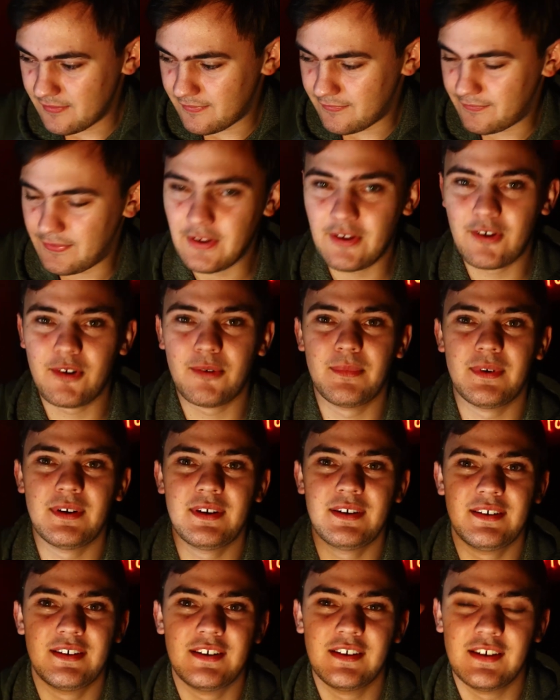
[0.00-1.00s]
film
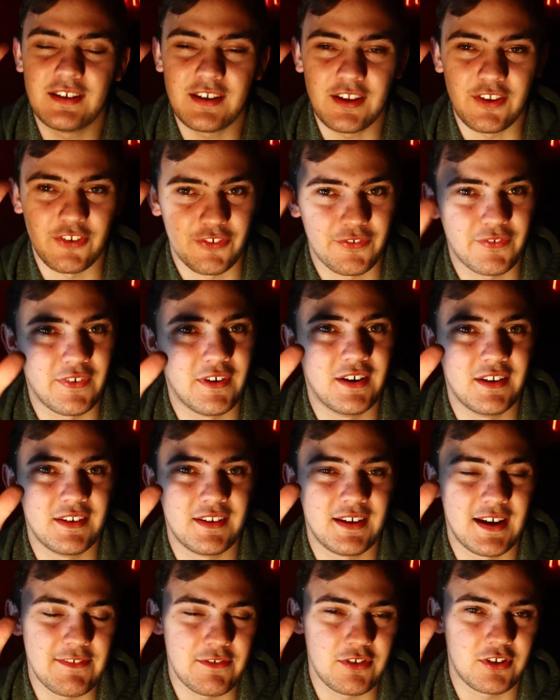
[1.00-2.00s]
is
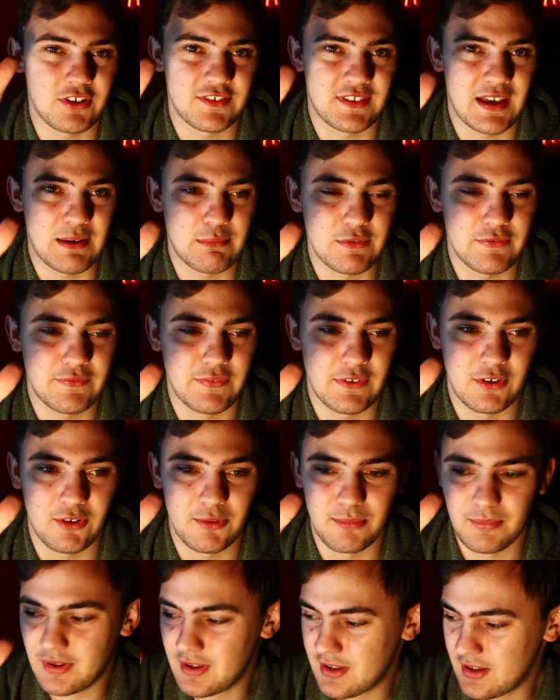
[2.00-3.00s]
fun. I have a good time with
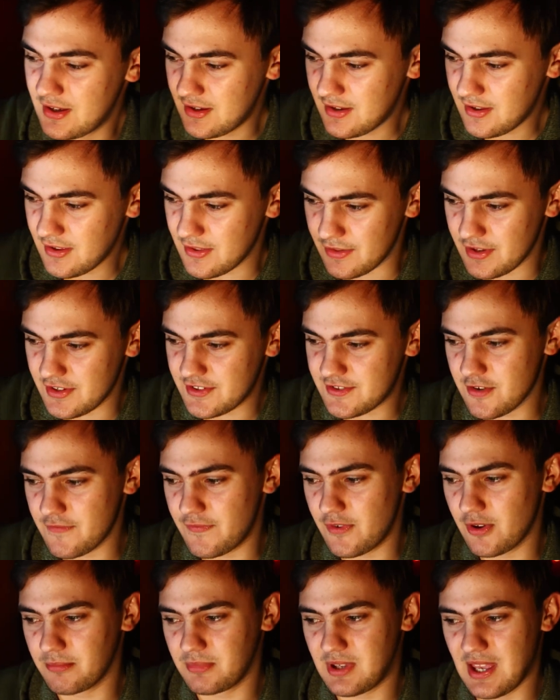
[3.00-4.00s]
film. These two
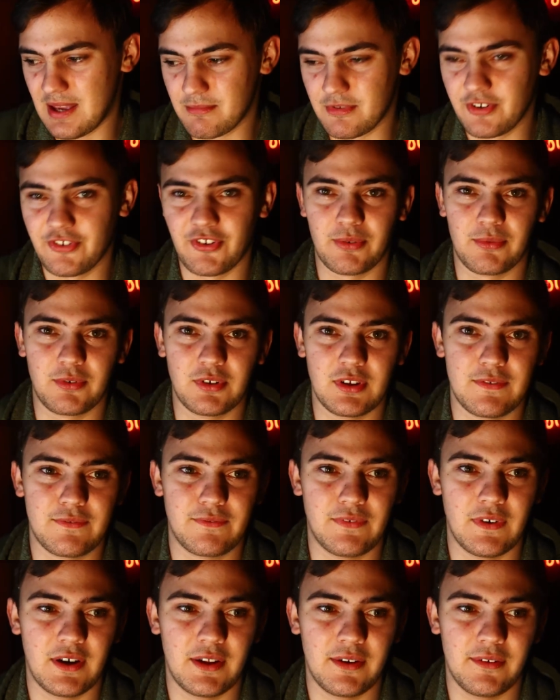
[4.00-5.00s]
film cameras are really
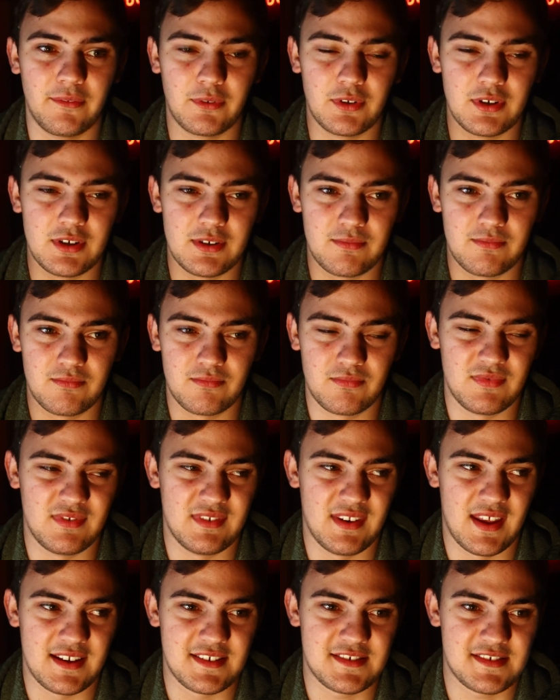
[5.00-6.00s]
fun, really
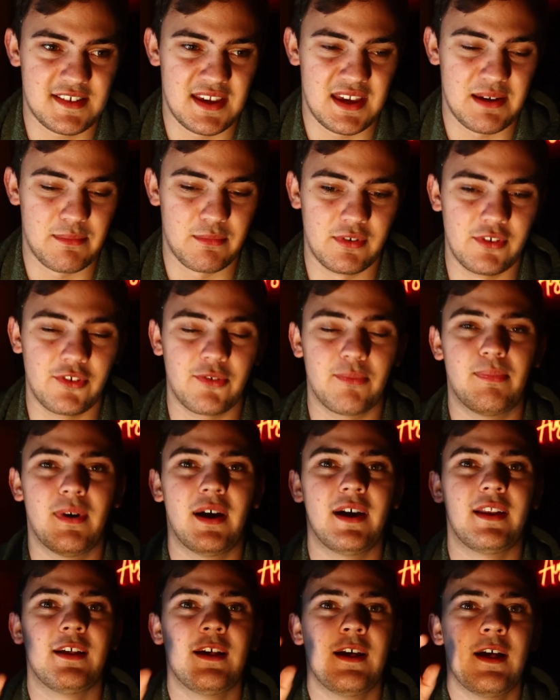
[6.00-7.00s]
nice cameras.
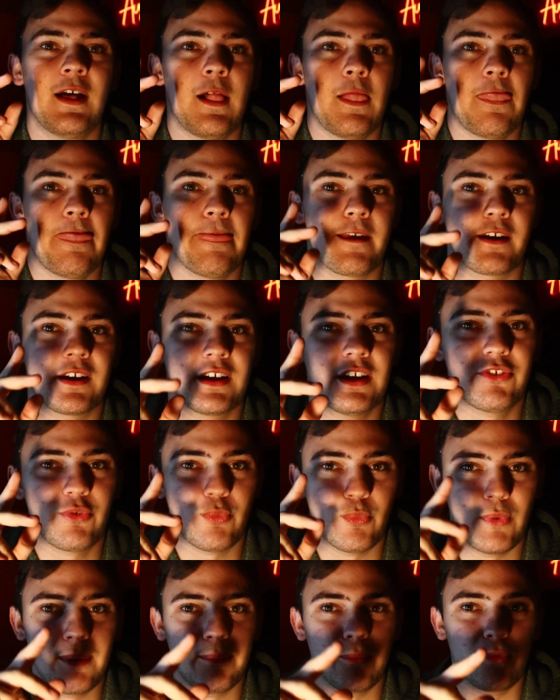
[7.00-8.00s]
But there is
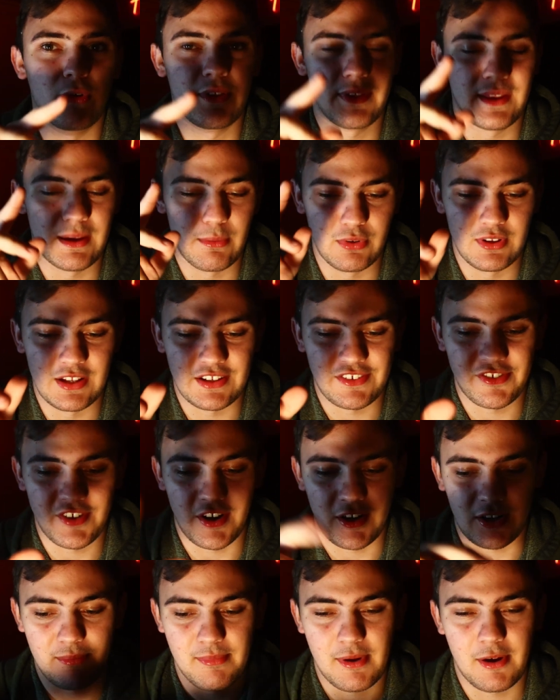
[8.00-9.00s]
one more that I would like to
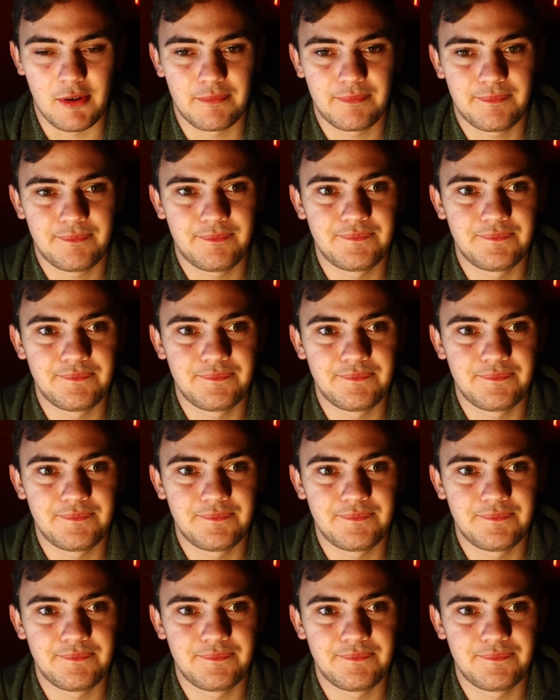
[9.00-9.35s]
talk about.